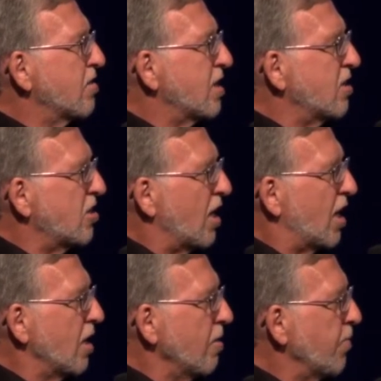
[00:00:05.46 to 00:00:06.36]
say
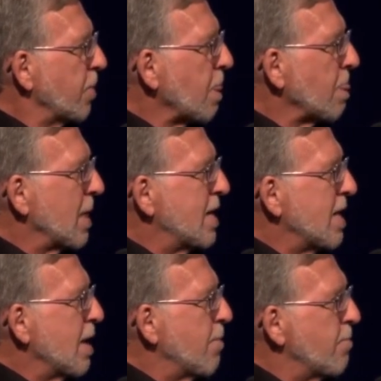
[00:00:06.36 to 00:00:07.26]
shall,
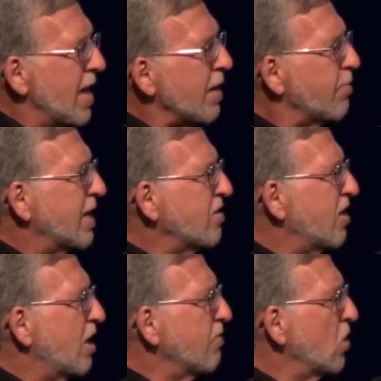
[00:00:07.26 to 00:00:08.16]
make
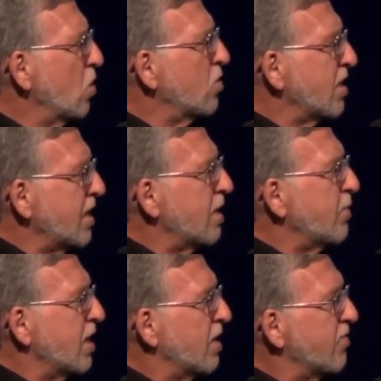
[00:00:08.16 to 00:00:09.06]
myself known to
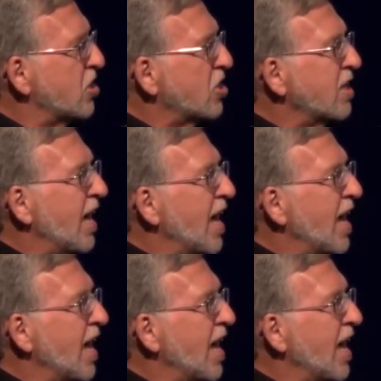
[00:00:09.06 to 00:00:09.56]
him in a vision,